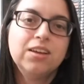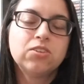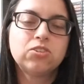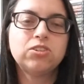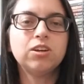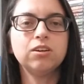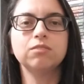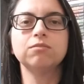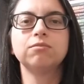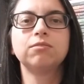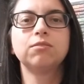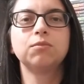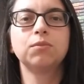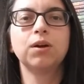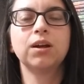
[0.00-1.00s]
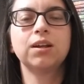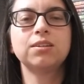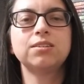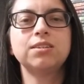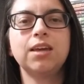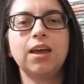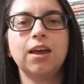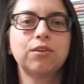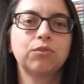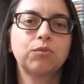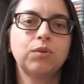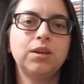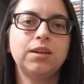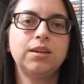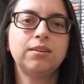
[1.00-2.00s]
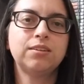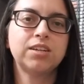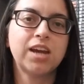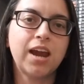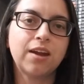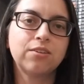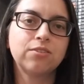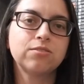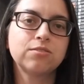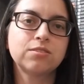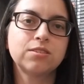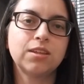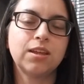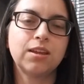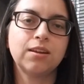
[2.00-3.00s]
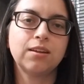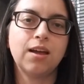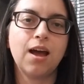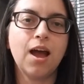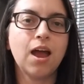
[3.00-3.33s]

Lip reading: So we're gonna tag three channels that